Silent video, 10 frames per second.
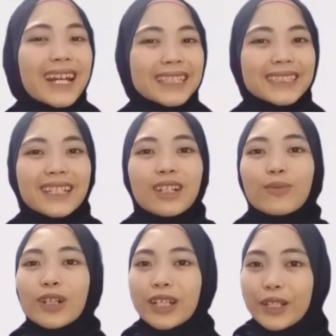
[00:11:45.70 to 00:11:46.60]

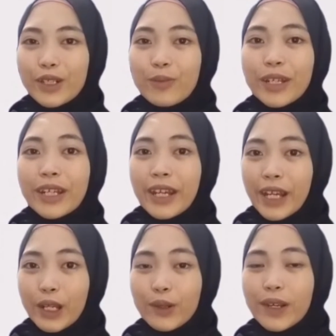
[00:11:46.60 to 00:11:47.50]
Assalamualaikum and
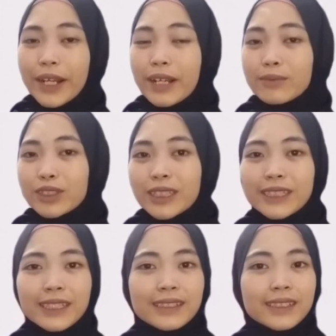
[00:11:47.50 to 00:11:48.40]
hello, I am
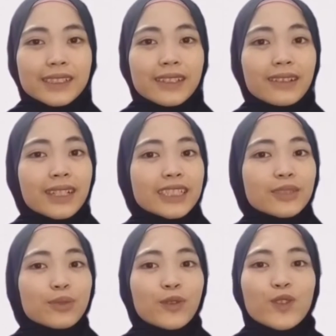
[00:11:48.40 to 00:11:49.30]
Sani Sansi and
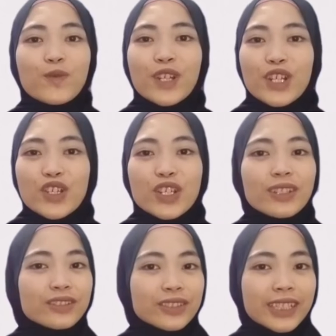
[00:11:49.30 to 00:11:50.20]
let's move to financial
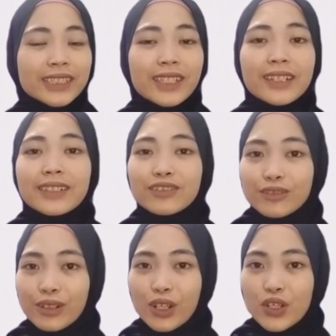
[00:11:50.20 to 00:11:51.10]
distress and
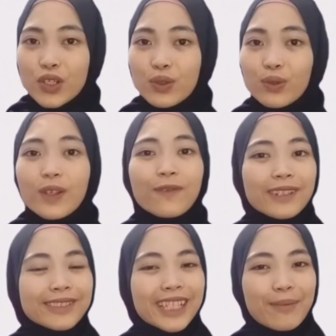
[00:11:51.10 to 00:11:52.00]
its relation to a
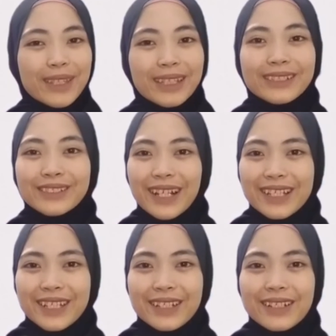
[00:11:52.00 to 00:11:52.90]
firm's capital
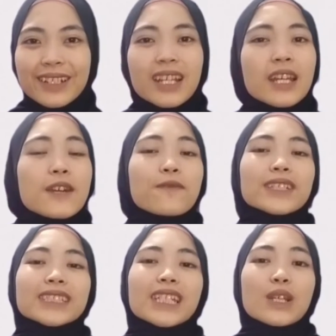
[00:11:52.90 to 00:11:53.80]
structure.
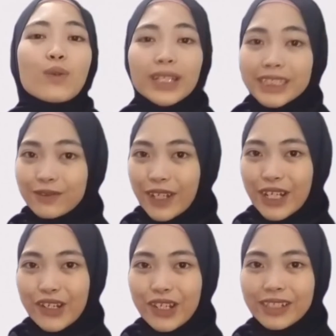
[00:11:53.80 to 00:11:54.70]
Firstly, what is
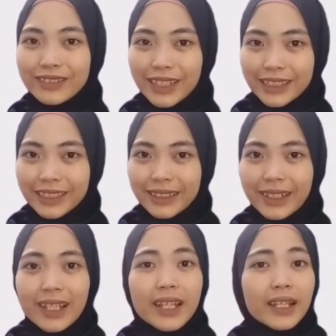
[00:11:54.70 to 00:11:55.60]
financial distress?
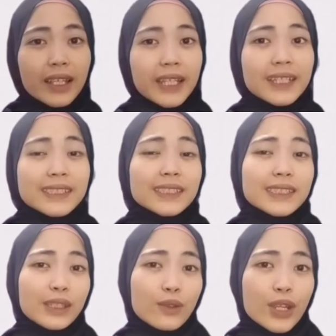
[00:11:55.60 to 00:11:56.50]
It is a
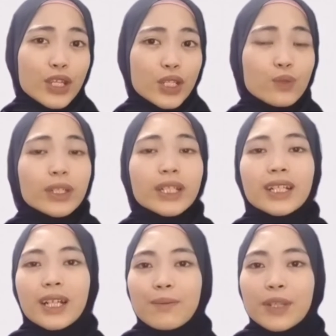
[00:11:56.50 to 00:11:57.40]
situation when a
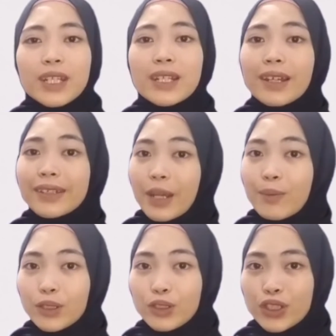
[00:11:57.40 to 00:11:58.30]
company
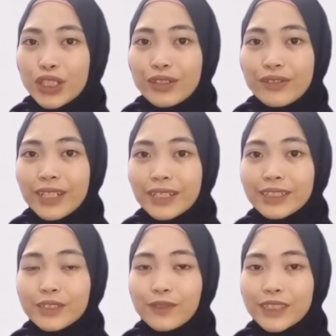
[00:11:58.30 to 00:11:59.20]
unable to
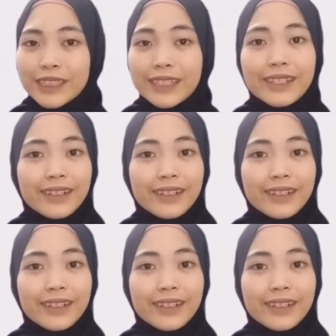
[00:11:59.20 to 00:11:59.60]
generate sufficient